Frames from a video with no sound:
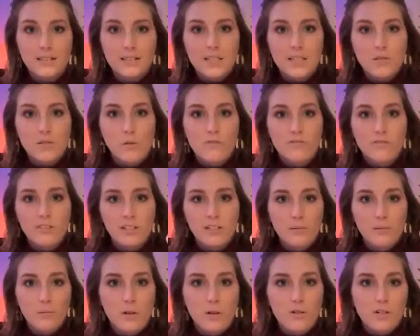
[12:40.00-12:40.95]
swiveling
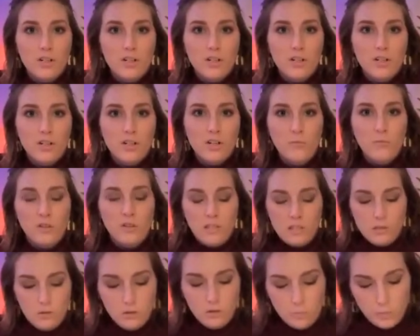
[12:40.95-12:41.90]
motion with a
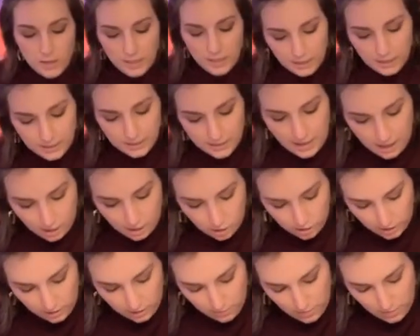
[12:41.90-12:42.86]
toothpick is
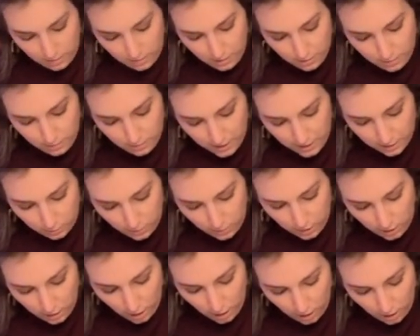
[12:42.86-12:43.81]
actually maybe the best way to
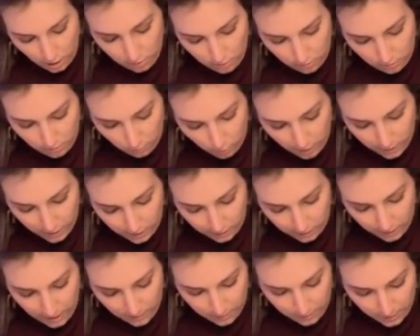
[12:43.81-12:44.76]
go. Working a
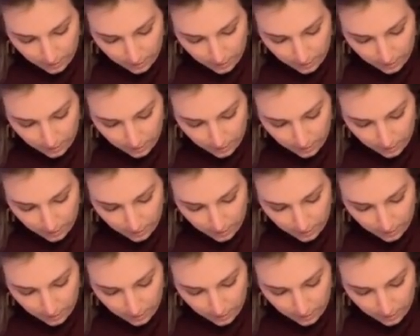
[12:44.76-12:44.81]
lot